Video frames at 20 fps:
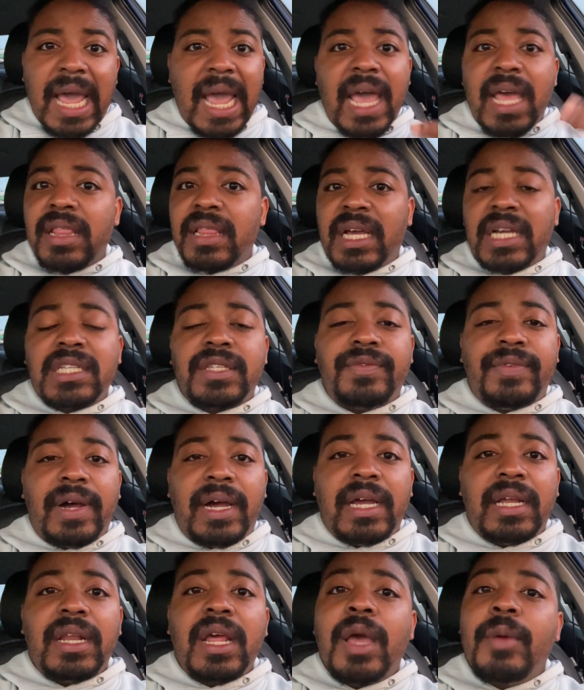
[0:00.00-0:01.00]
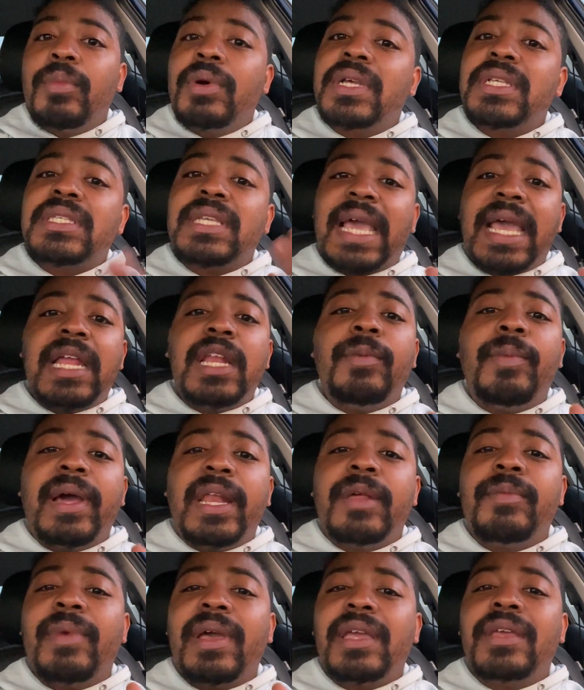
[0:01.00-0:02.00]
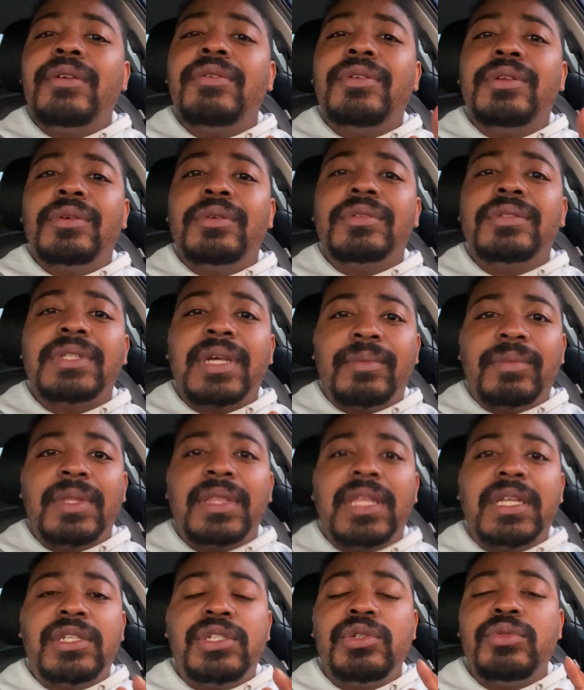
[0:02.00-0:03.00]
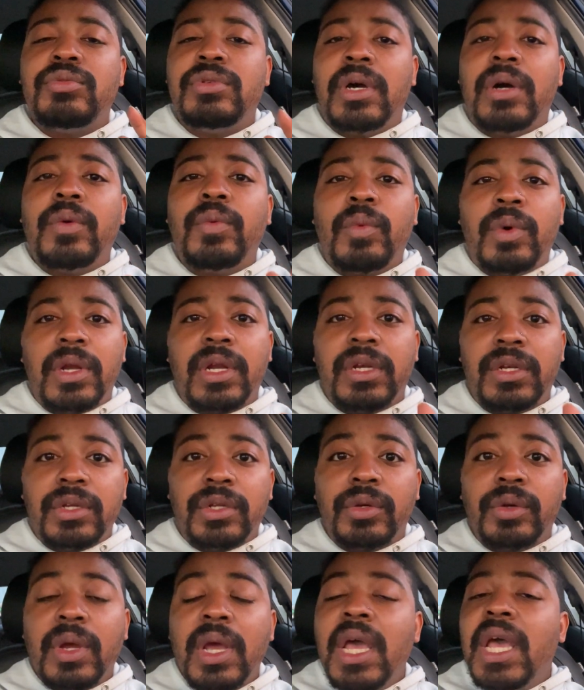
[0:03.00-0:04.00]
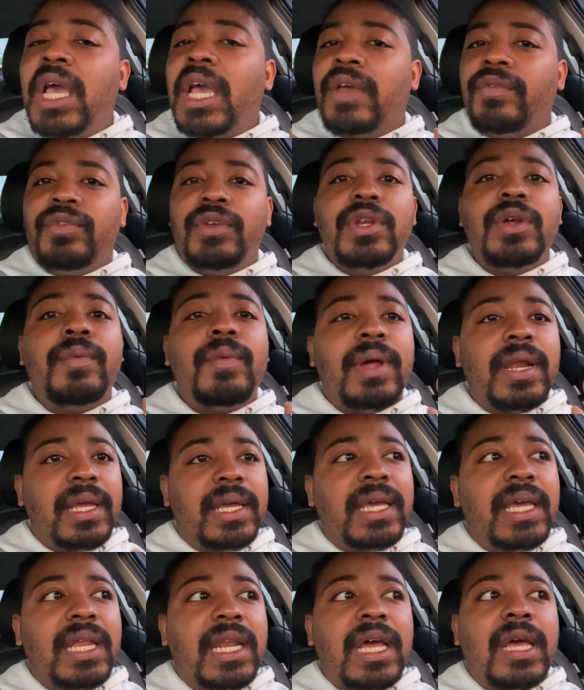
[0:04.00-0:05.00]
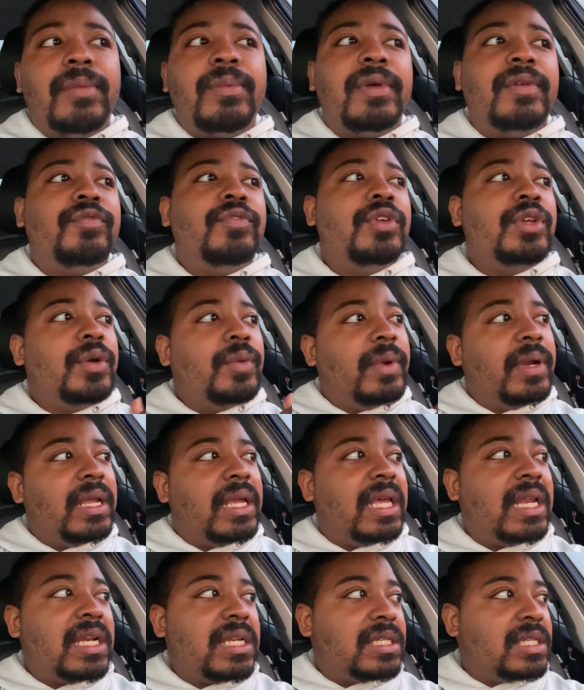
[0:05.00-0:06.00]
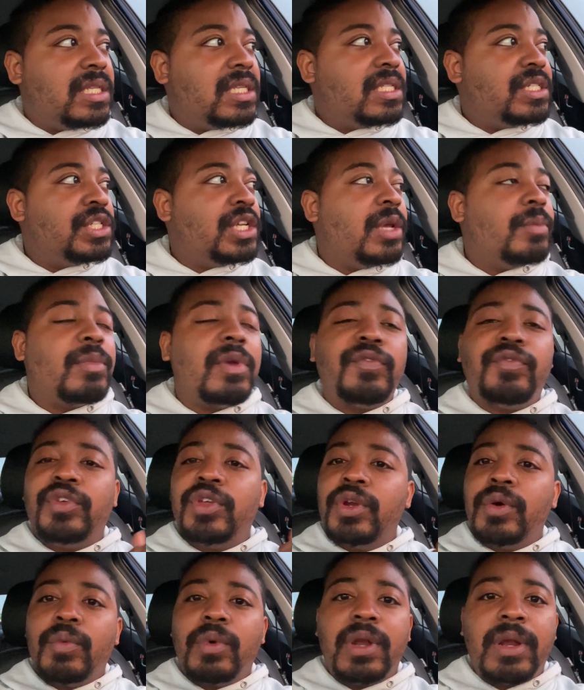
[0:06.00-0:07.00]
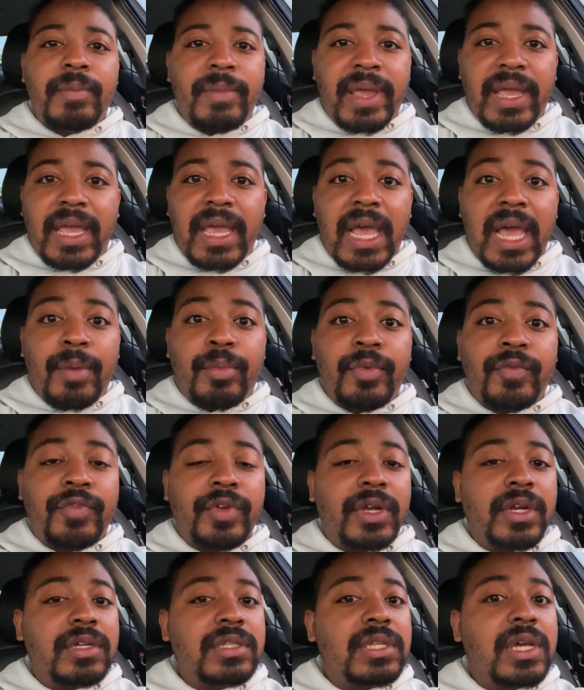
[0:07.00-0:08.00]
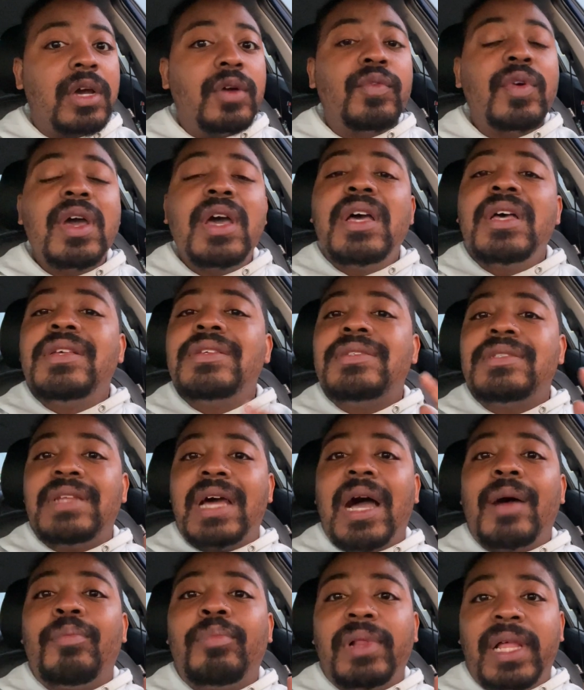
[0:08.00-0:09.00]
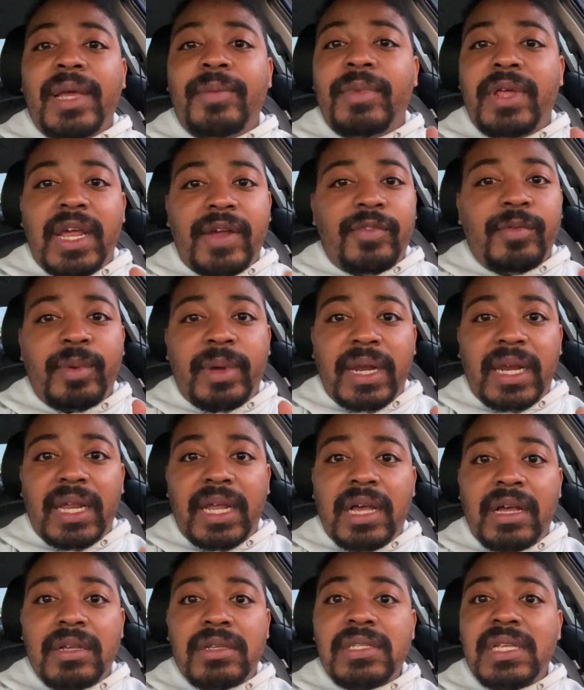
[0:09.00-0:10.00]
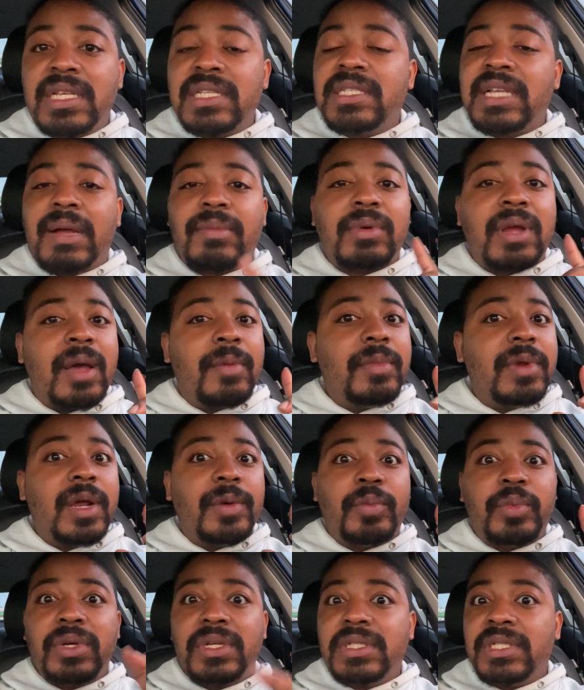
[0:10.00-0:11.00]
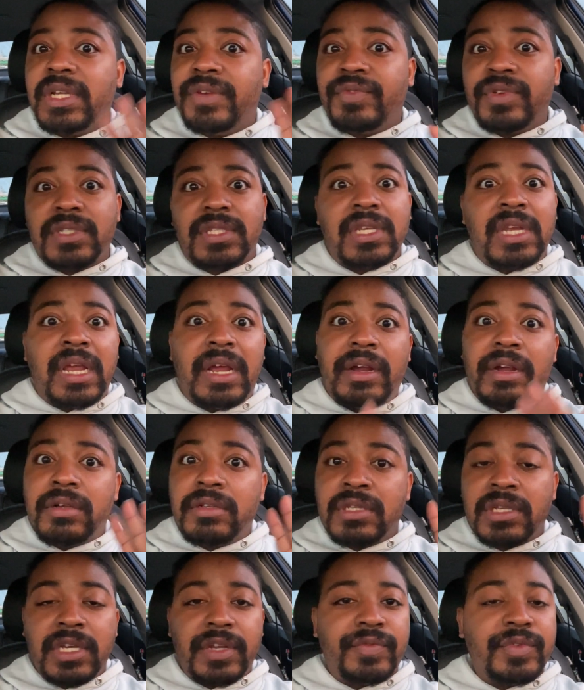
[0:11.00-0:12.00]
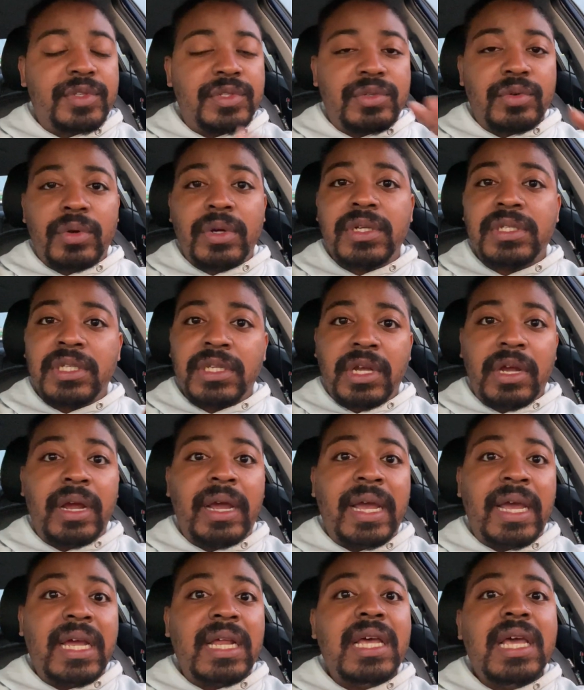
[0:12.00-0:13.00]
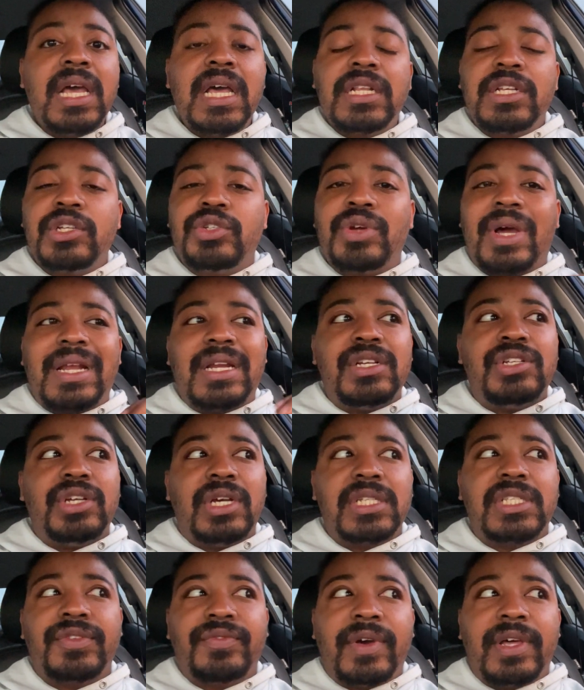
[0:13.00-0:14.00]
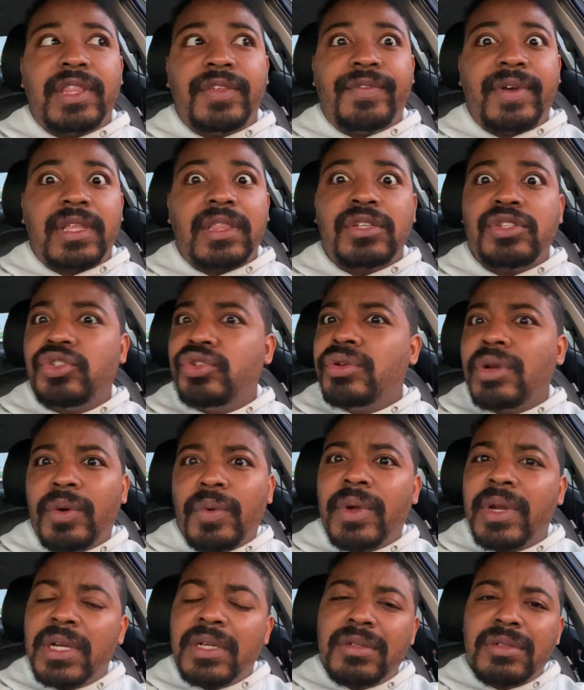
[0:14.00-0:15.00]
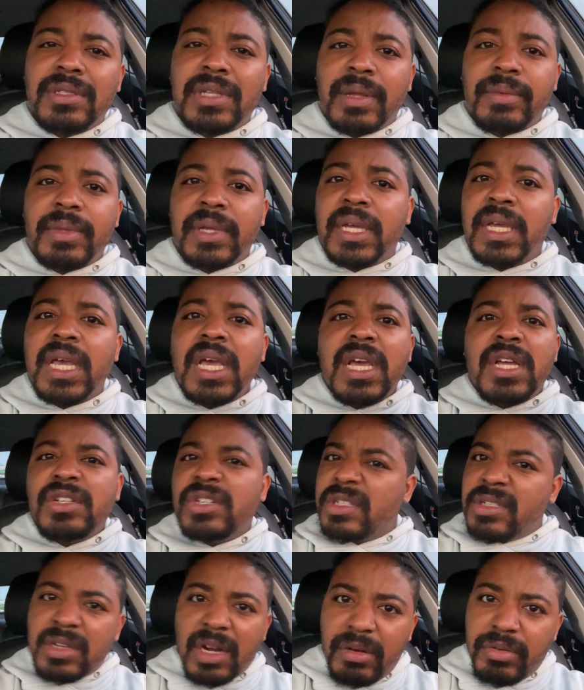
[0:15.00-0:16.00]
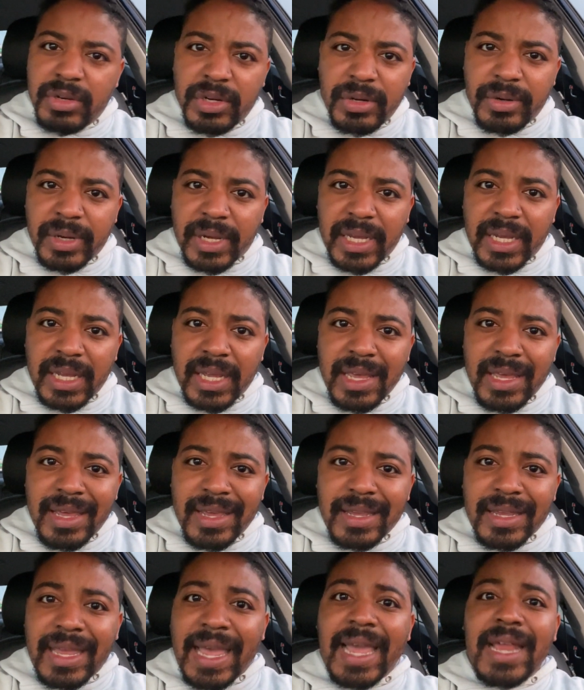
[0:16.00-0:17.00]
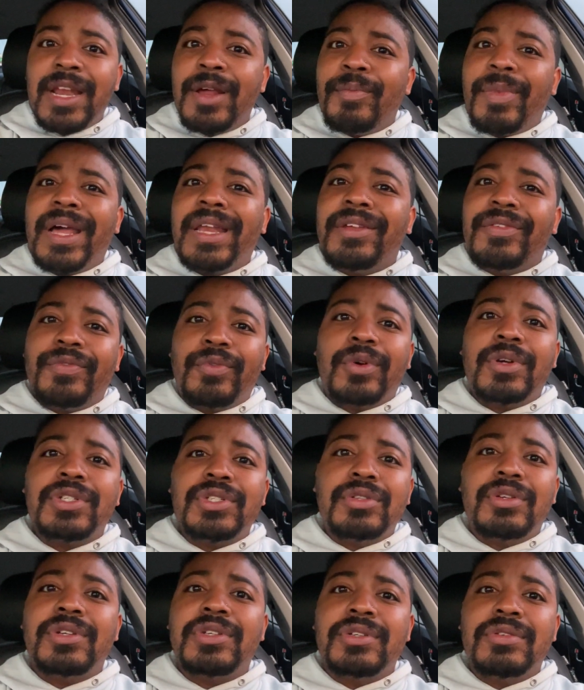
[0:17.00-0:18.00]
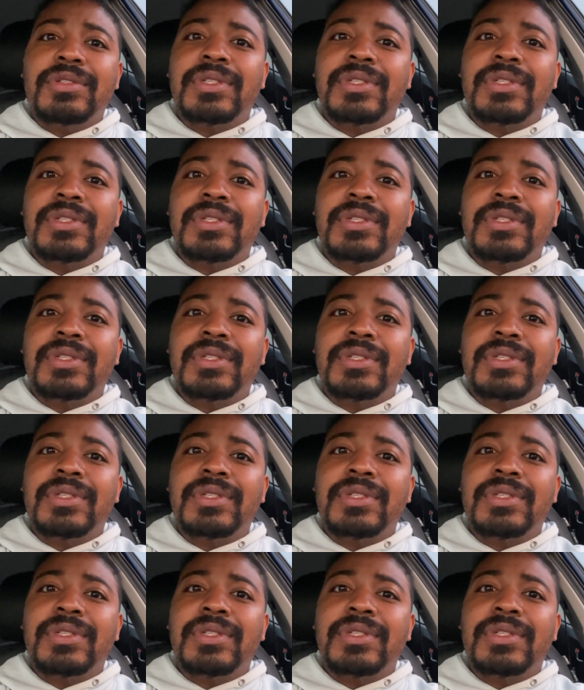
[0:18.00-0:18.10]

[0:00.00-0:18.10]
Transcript: And that's fine because can't nobody make you do something that you don't want to do. If you don't want to get up, if you don't want to get into this gym, if you don't want to make it happen for yourself, stop blaming everybody else and stop coming up with different scenarios and different stories in your head to try to justify the fact that you don't want to do something. Just don't do it. Can't nobody force you to do